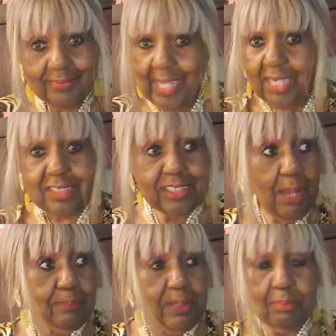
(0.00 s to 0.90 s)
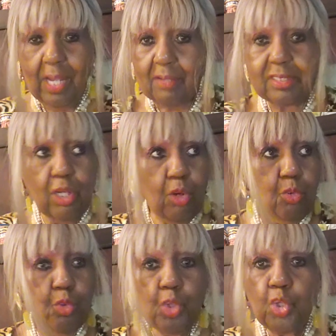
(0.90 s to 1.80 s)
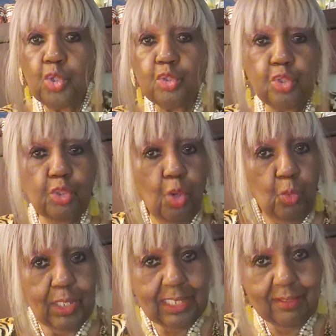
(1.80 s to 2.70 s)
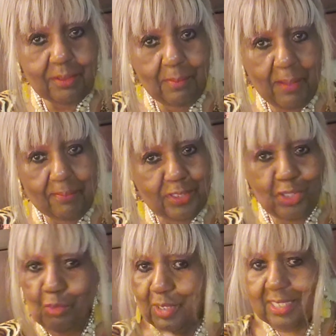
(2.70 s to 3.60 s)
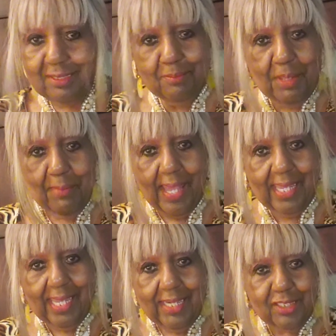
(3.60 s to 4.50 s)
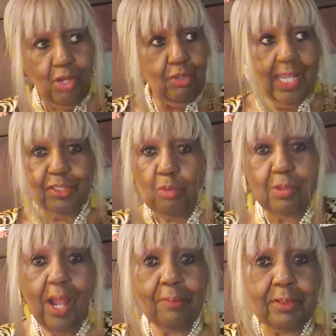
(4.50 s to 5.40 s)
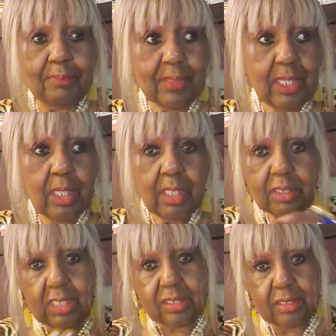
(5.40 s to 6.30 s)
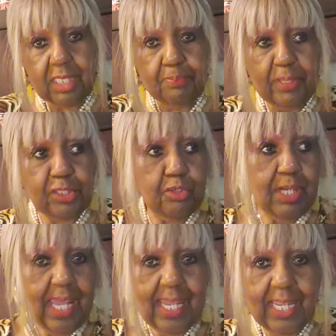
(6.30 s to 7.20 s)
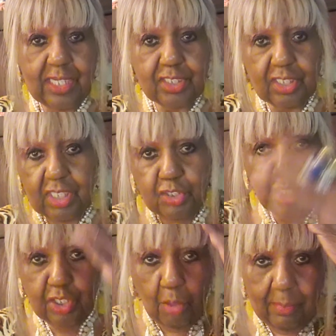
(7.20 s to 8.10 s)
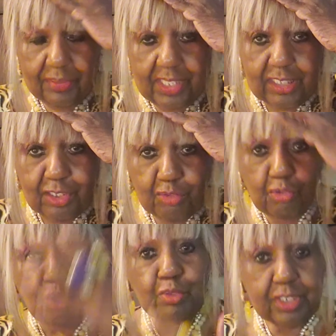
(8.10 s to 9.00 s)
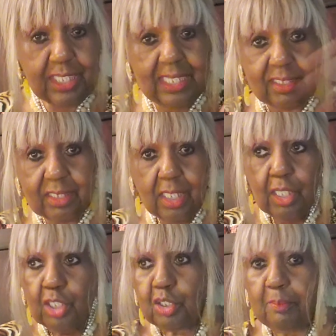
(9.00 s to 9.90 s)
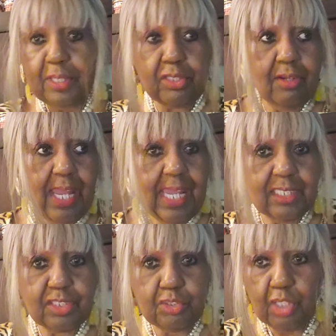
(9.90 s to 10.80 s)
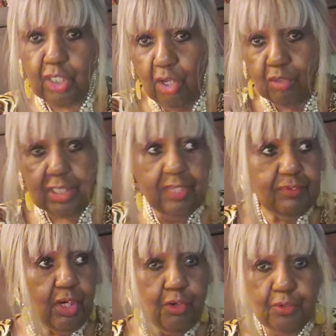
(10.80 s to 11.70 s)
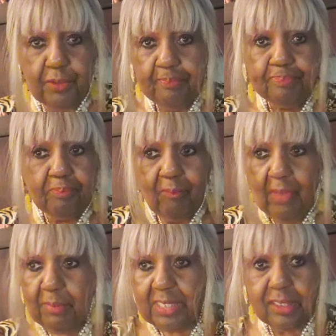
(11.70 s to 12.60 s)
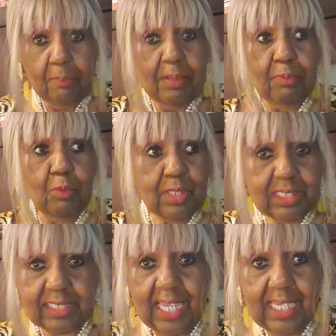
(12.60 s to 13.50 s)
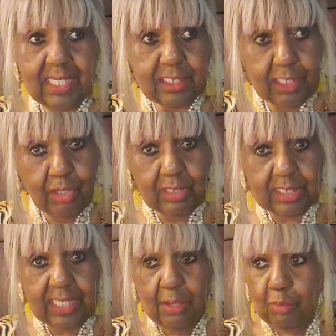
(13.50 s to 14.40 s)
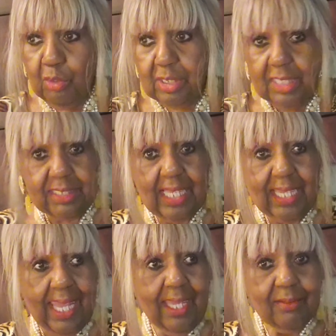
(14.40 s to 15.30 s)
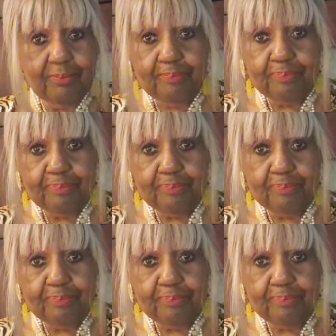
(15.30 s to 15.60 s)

That stop people. I say, oh, you don't want to live to be my age. Okay, no problem. Just pick your age, and this controls this. So pick your age so you can go and leave the earth. But some people want to stay here as long as they can.